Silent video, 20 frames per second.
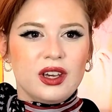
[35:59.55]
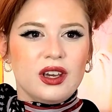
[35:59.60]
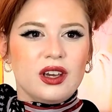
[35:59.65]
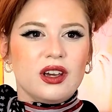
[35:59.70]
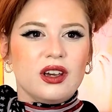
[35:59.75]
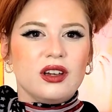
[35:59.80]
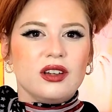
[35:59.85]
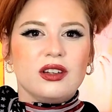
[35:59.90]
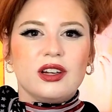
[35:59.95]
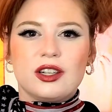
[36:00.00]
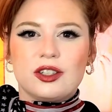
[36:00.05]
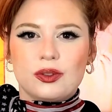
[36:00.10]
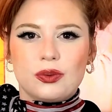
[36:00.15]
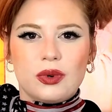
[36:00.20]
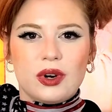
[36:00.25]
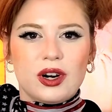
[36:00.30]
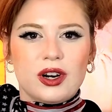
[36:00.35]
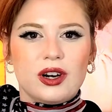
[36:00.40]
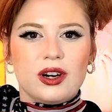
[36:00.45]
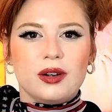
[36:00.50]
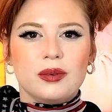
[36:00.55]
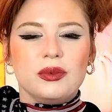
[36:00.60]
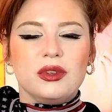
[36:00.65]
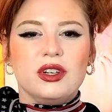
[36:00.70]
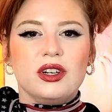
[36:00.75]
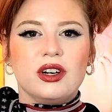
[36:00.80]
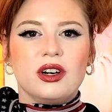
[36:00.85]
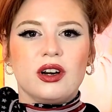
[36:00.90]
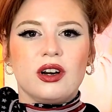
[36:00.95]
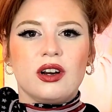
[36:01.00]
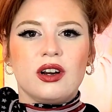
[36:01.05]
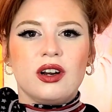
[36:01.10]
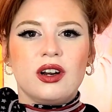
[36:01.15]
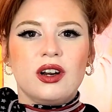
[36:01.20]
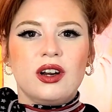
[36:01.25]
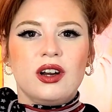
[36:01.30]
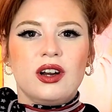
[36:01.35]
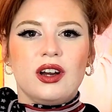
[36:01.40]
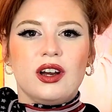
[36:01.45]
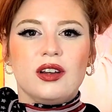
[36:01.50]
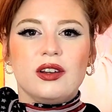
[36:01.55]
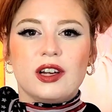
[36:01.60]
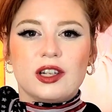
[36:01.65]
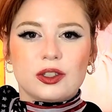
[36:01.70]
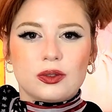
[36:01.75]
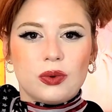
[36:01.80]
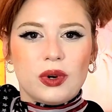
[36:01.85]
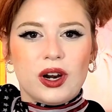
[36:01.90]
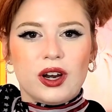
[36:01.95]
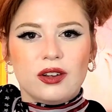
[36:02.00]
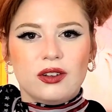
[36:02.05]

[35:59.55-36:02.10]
And that's why I'm here, and that's why I